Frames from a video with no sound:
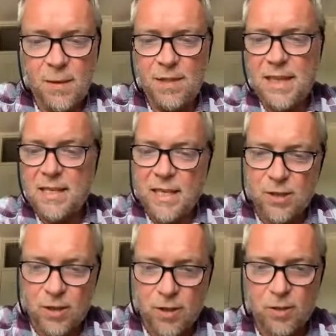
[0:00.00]
some of the
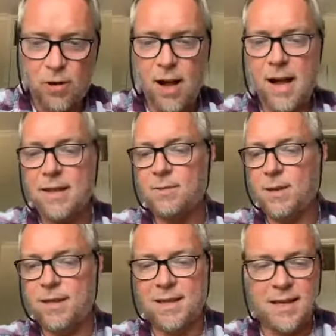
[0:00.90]
indigenous tribes
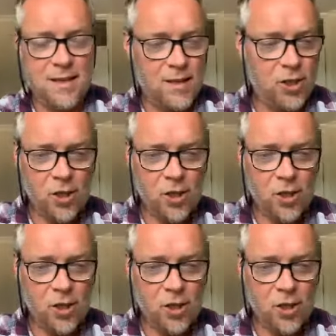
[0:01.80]
with uh, the